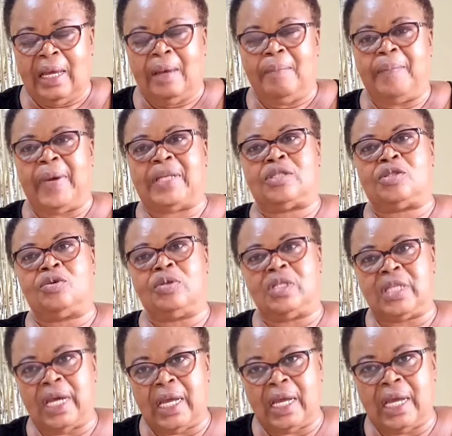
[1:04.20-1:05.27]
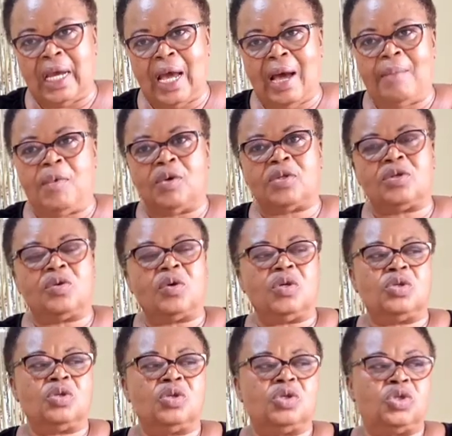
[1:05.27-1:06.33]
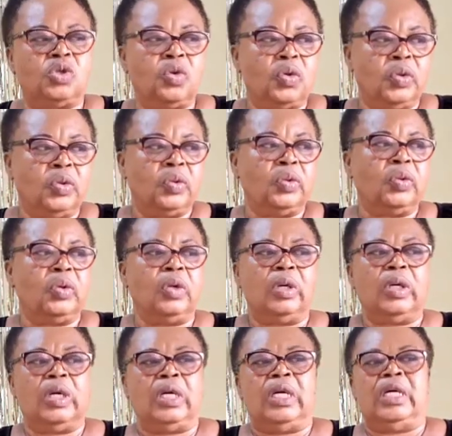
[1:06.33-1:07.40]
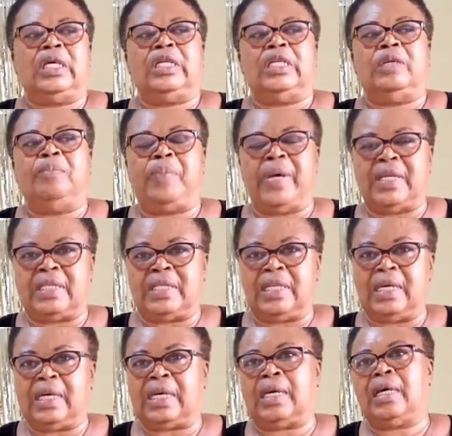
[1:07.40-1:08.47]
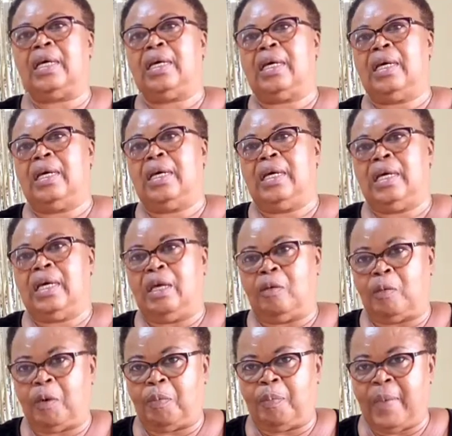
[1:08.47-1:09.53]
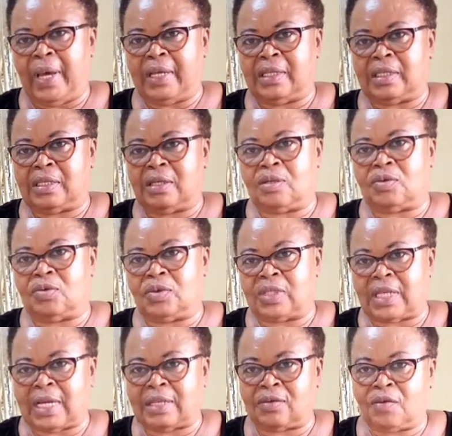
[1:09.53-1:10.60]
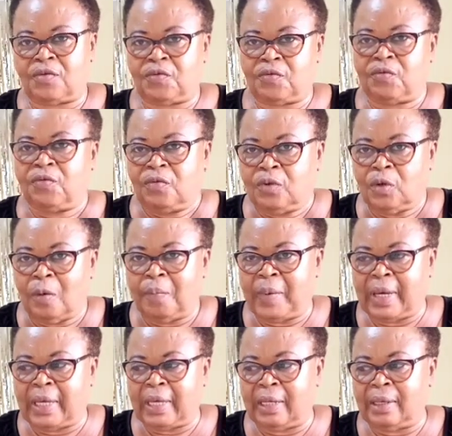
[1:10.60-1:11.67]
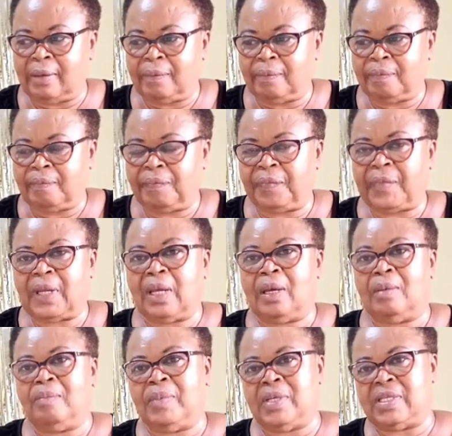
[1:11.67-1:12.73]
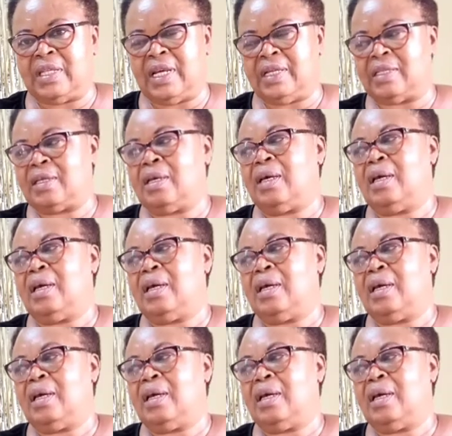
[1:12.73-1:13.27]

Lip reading: but today I'm also going to show you the basic equipment to start off your baking business.